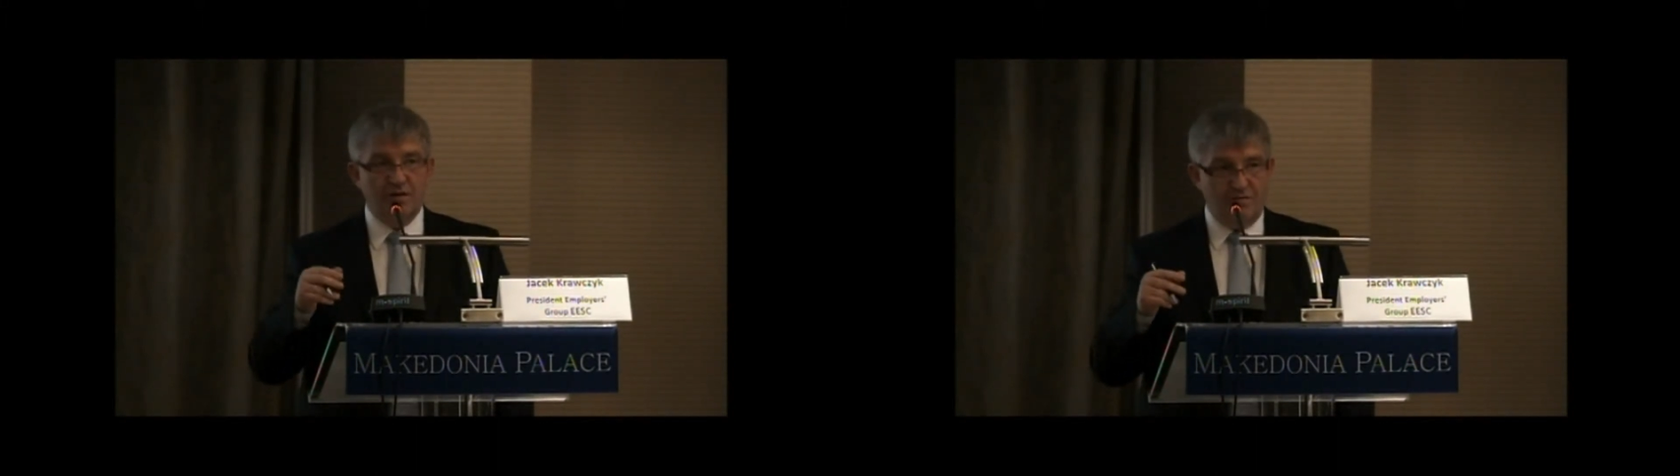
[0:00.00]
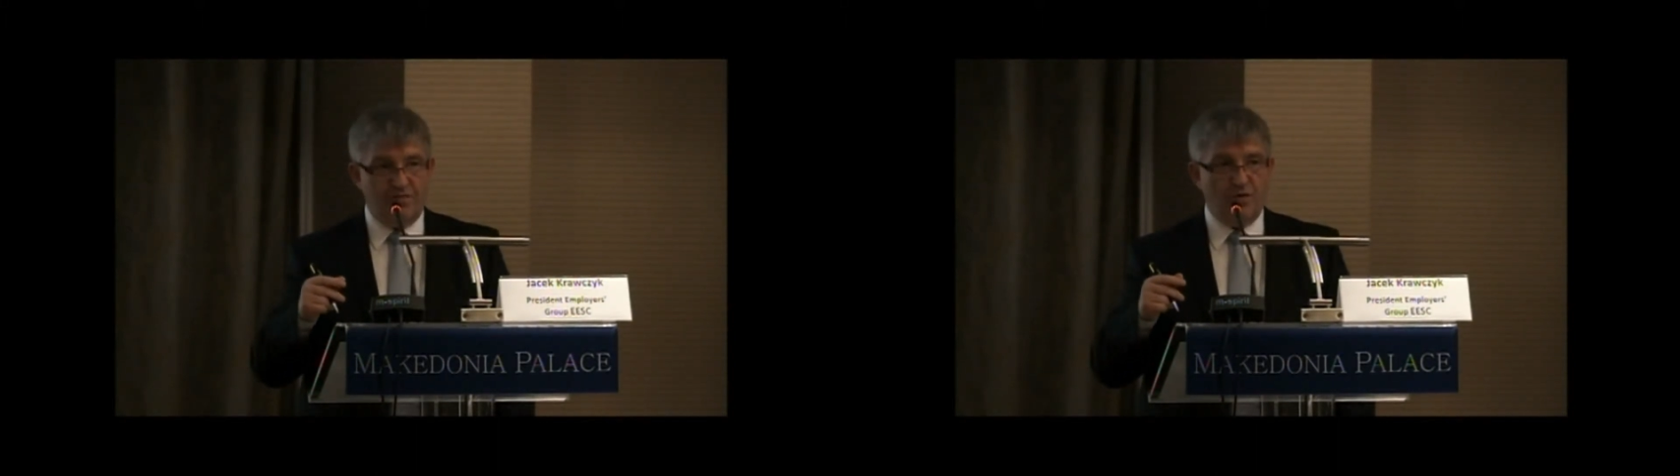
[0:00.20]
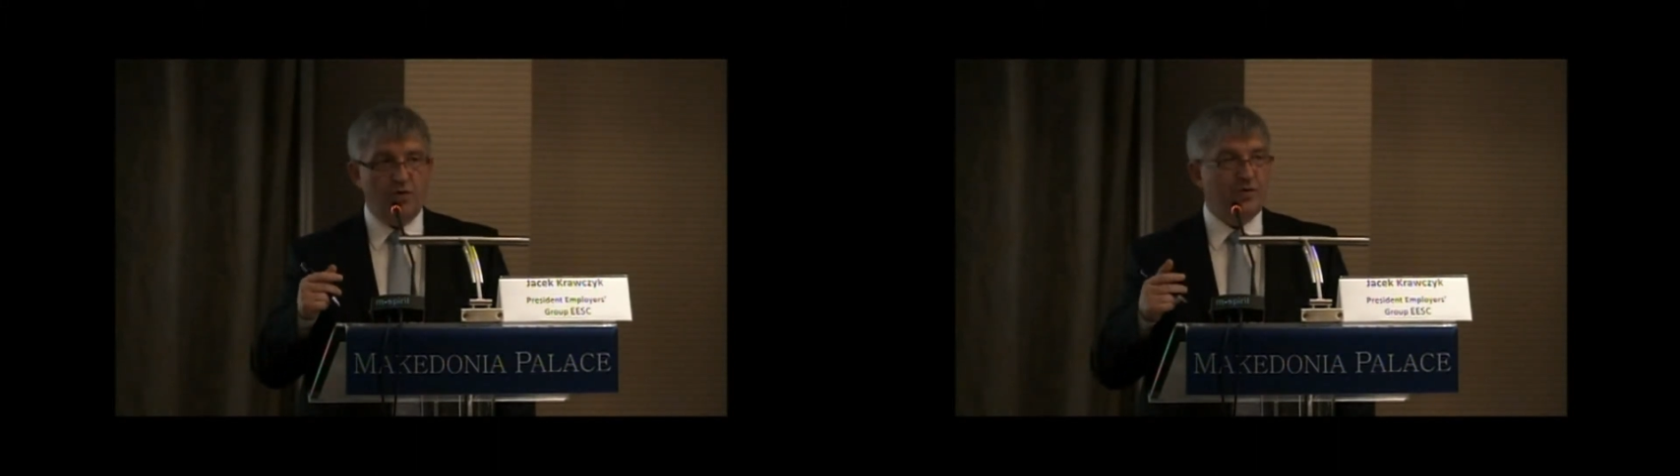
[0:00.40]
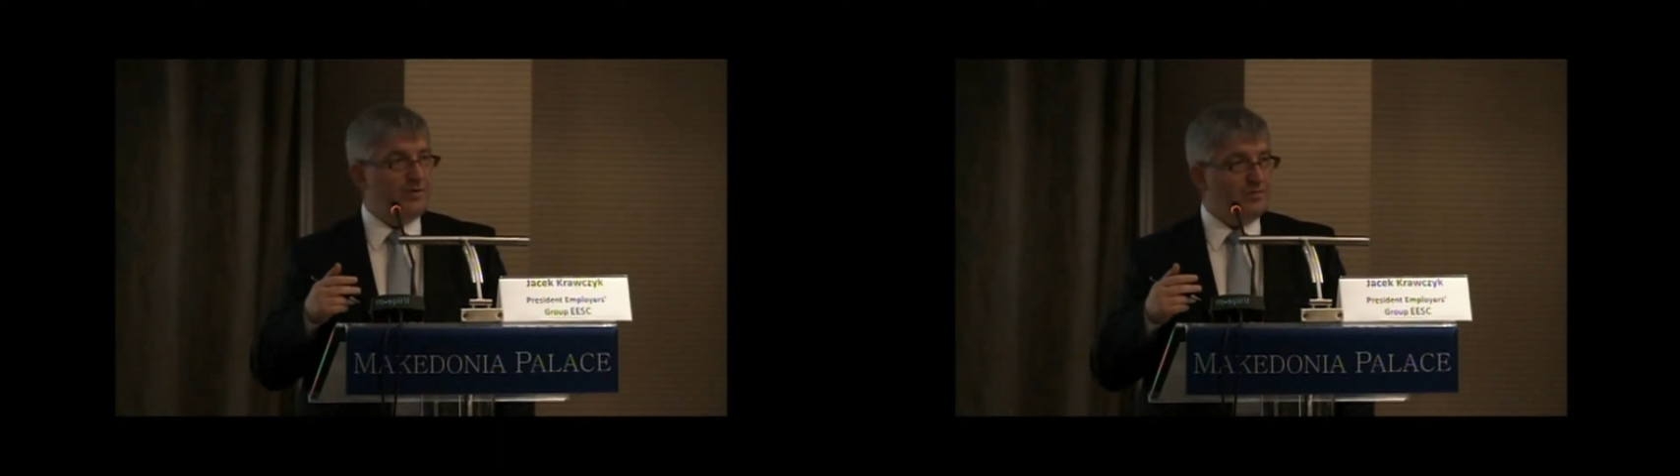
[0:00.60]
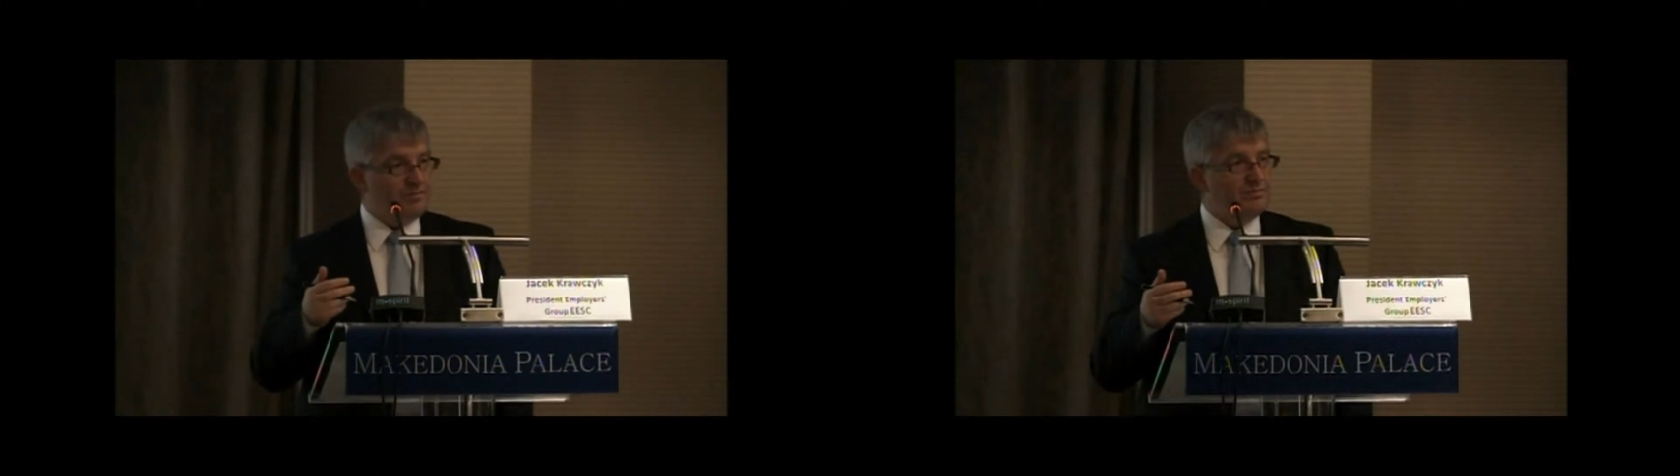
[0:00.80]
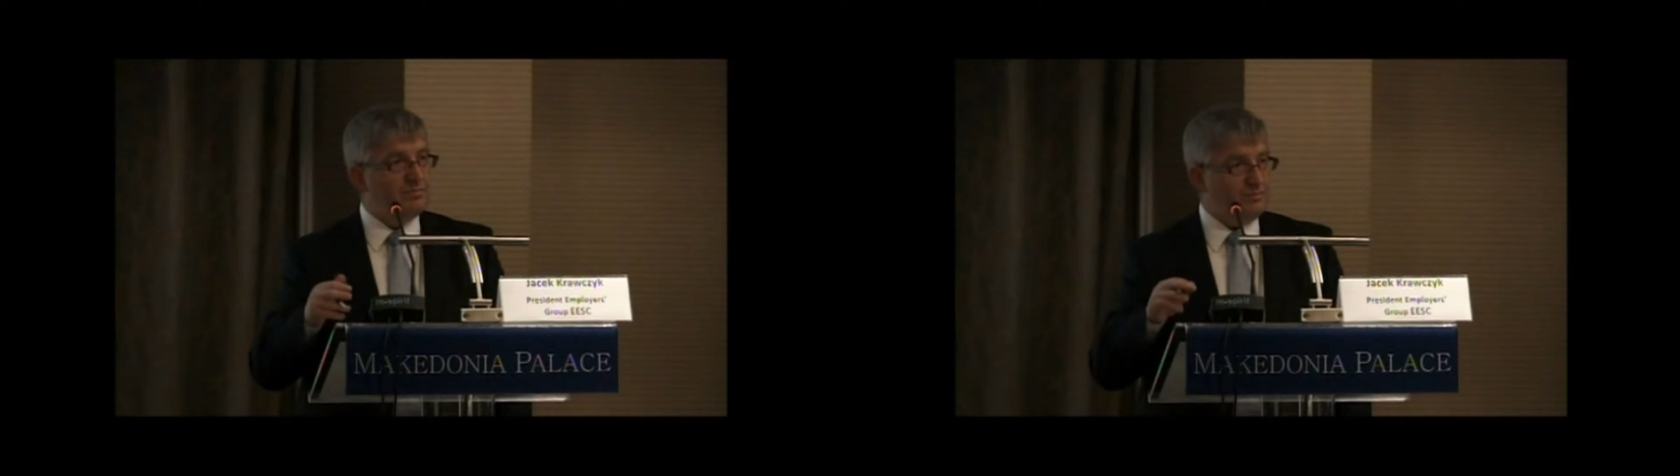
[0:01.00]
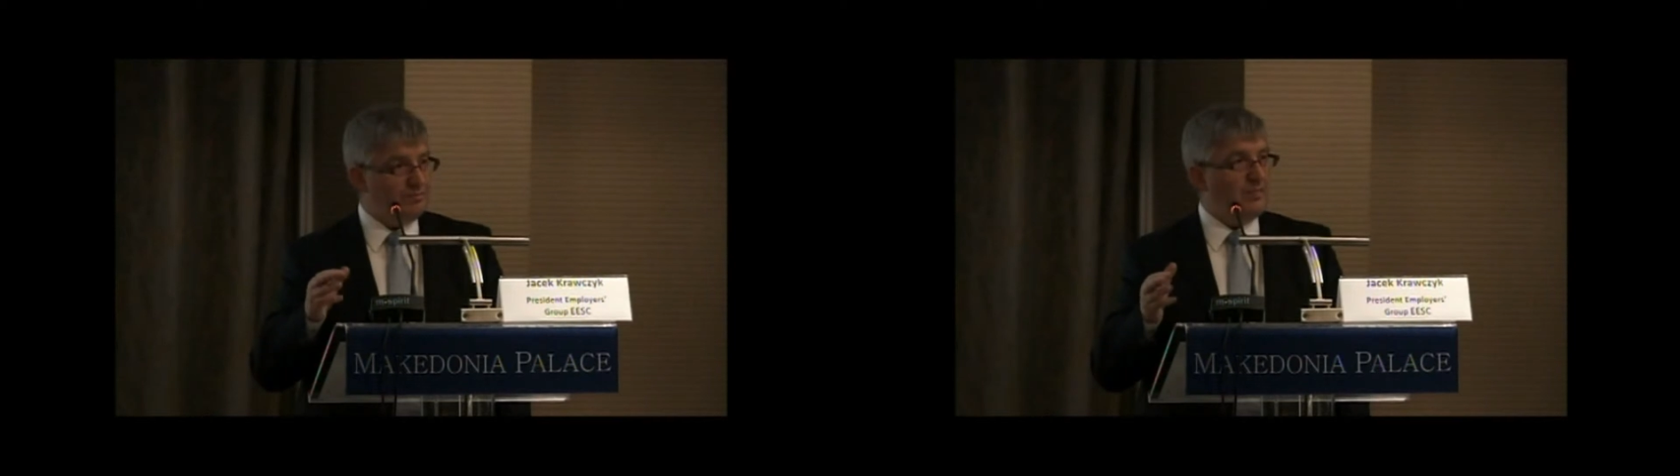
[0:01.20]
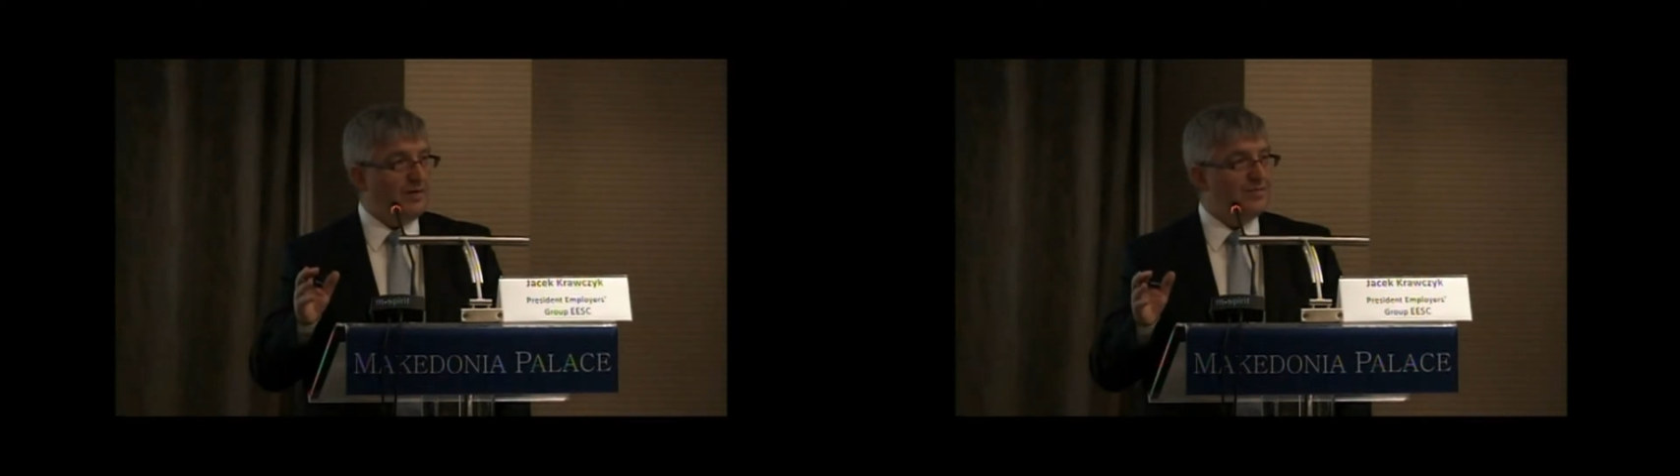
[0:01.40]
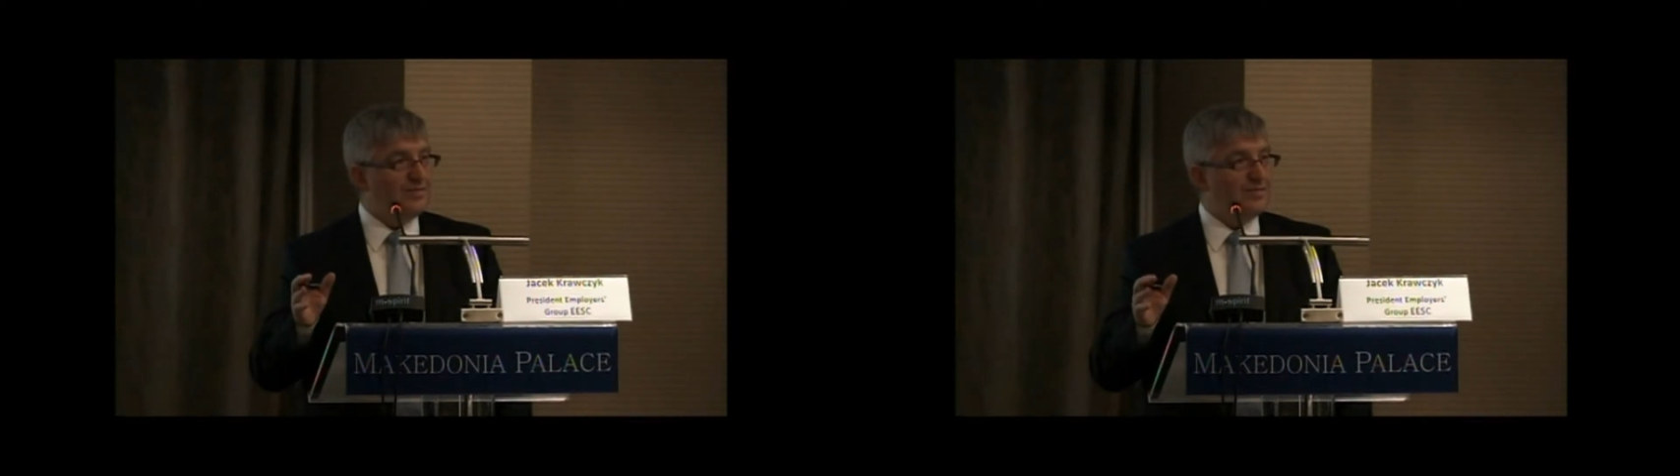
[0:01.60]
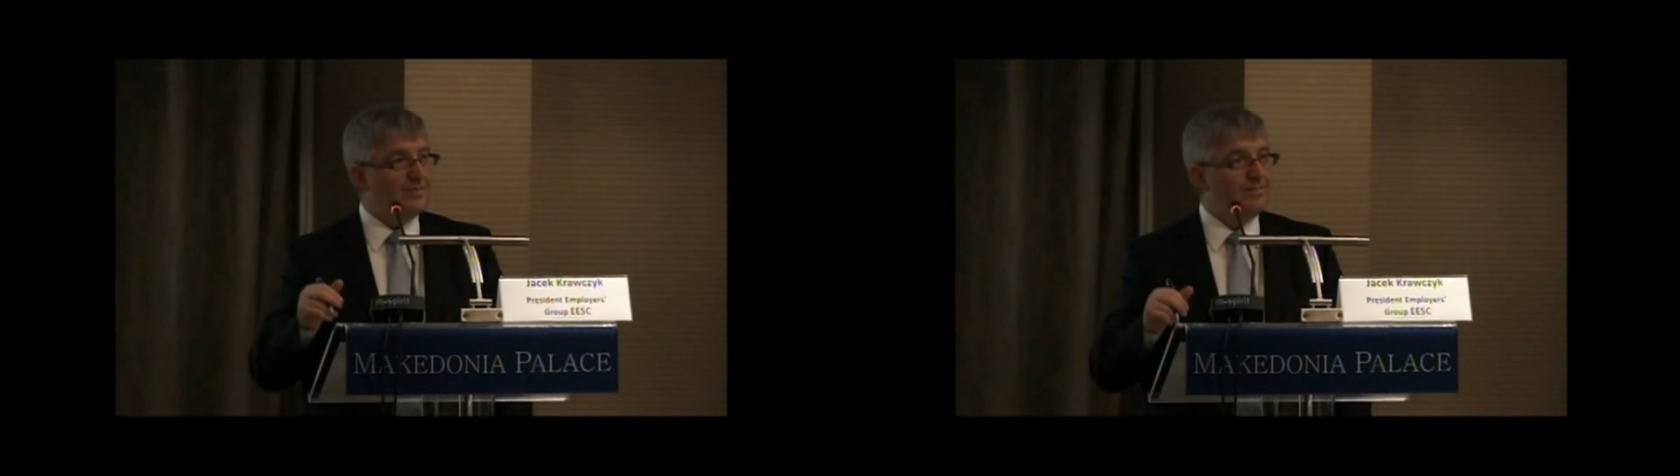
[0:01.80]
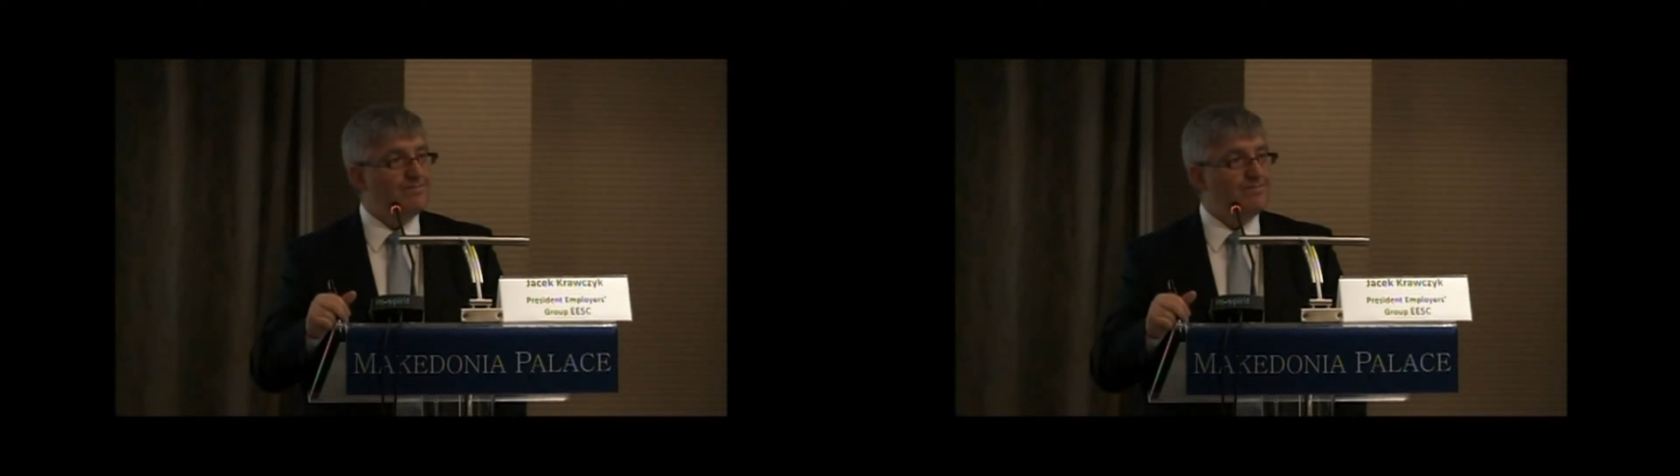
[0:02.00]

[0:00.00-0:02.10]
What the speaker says: 4 months.